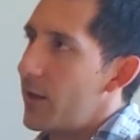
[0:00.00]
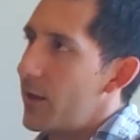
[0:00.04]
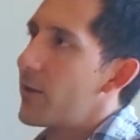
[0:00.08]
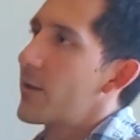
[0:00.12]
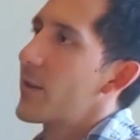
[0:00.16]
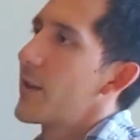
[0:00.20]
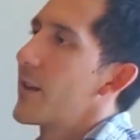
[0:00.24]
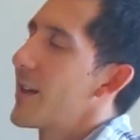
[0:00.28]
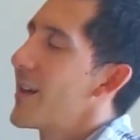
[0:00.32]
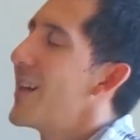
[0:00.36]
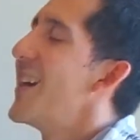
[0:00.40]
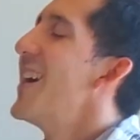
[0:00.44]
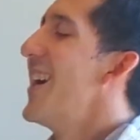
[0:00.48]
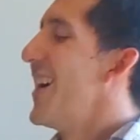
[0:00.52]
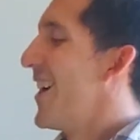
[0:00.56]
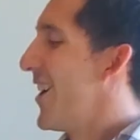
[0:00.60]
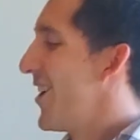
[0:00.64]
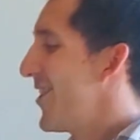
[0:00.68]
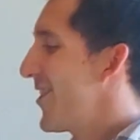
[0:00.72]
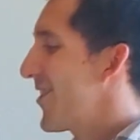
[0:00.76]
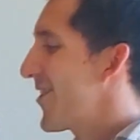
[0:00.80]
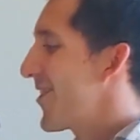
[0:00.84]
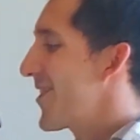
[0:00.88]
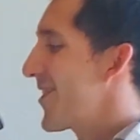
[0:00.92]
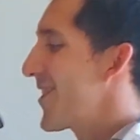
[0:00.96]
Okay.
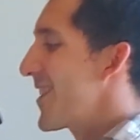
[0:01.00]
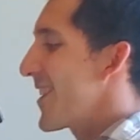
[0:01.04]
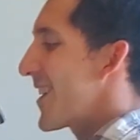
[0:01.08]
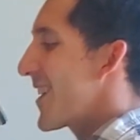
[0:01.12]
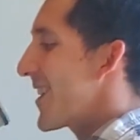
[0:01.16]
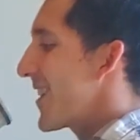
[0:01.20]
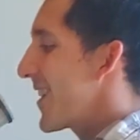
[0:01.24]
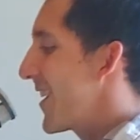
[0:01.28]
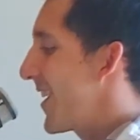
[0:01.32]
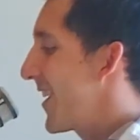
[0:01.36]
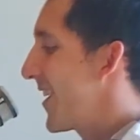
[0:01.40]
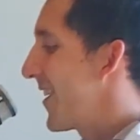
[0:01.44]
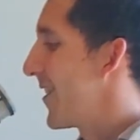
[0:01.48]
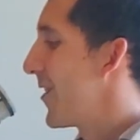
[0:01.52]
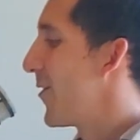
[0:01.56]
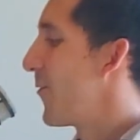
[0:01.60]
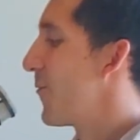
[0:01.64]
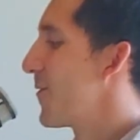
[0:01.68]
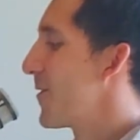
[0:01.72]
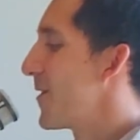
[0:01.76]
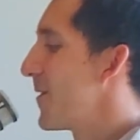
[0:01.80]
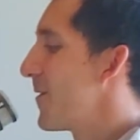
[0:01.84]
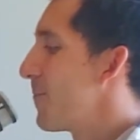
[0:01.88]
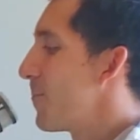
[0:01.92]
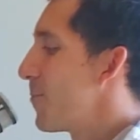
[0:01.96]
Another thing that over
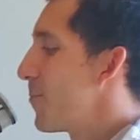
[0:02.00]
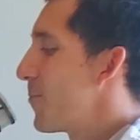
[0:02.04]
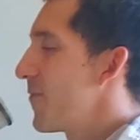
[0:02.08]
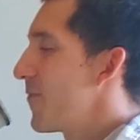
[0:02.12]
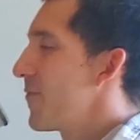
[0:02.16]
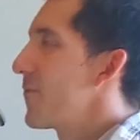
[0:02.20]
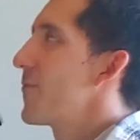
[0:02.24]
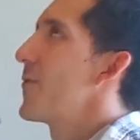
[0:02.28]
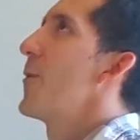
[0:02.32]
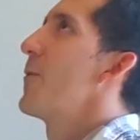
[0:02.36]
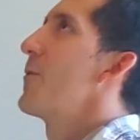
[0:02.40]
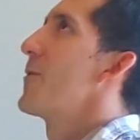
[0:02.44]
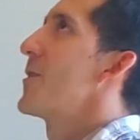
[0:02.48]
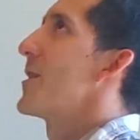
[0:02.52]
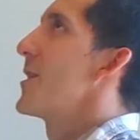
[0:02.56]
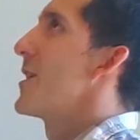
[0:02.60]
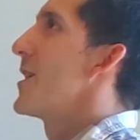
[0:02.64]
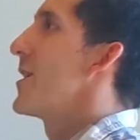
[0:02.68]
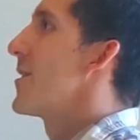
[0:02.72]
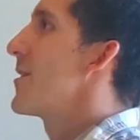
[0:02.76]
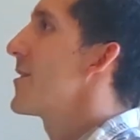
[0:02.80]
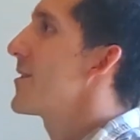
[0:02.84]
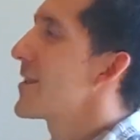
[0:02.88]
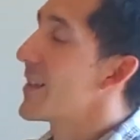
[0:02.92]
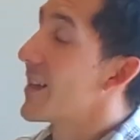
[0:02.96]
the
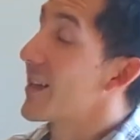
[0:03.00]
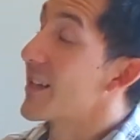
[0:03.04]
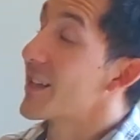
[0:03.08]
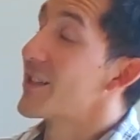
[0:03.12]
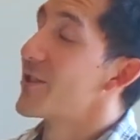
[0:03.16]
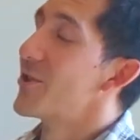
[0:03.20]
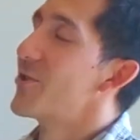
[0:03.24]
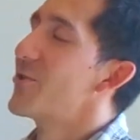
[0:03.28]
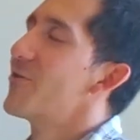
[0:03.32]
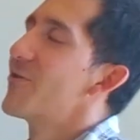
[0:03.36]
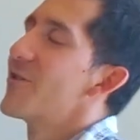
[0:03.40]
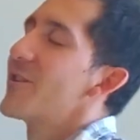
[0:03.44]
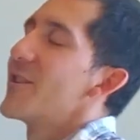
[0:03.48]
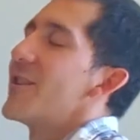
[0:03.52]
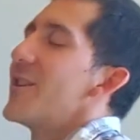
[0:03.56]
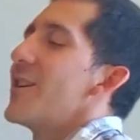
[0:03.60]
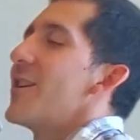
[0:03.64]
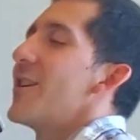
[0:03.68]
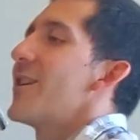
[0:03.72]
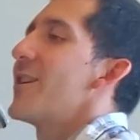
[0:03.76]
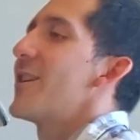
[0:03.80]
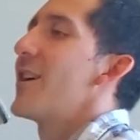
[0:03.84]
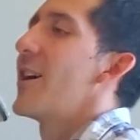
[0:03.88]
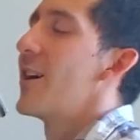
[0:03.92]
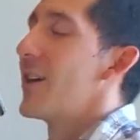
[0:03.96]
years, and I enjoy
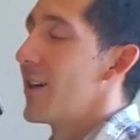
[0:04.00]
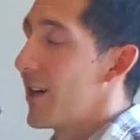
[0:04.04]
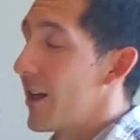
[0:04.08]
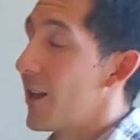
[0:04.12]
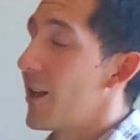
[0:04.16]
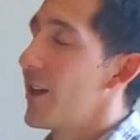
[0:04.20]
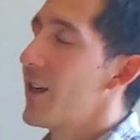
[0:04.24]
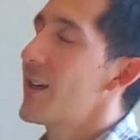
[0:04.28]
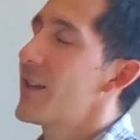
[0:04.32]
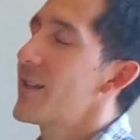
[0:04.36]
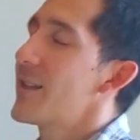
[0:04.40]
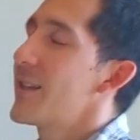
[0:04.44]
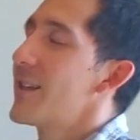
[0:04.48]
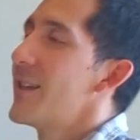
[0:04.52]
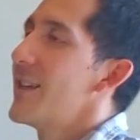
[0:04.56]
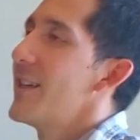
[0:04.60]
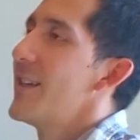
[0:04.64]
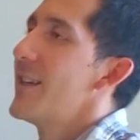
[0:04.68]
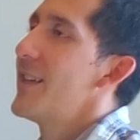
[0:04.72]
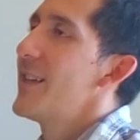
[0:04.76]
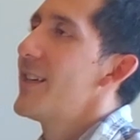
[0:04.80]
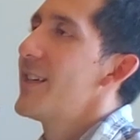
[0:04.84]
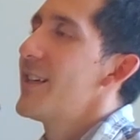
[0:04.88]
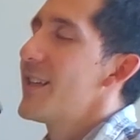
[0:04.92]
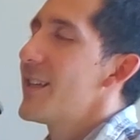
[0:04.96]
a lot,
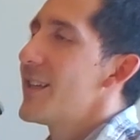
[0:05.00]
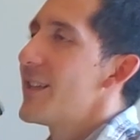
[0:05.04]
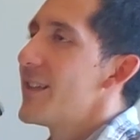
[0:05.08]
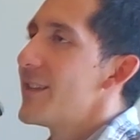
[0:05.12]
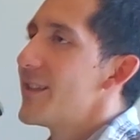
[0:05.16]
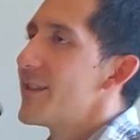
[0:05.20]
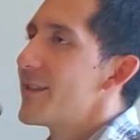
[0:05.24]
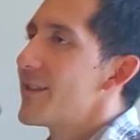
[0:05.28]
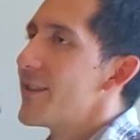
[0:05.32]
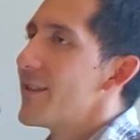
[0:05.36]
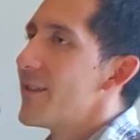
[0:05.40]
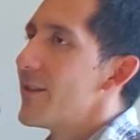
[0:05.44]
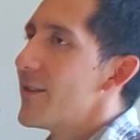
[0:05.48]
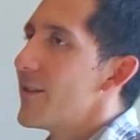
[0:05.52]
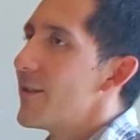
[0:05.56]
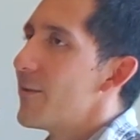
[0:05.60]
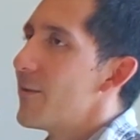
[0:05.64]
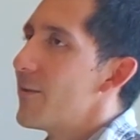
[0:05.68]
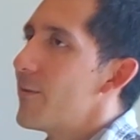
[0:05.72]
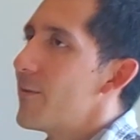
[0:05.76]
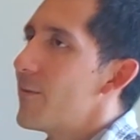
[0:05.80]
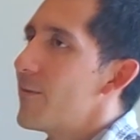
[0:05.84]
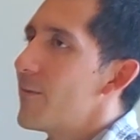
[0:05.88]
is the